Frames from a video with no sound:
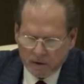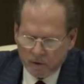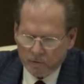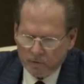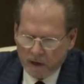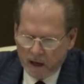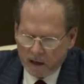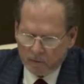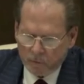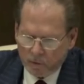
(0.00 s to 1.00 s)
those
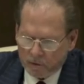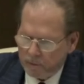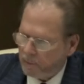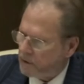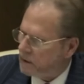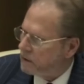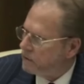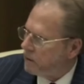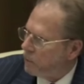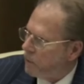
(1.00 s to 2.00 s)
items were completely
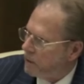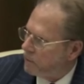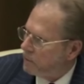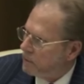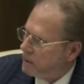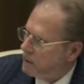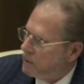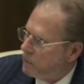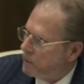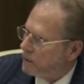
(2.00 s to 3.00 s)
done away
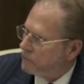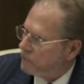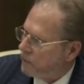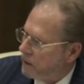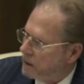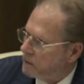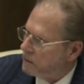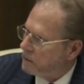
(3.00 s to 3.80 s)
with, correct?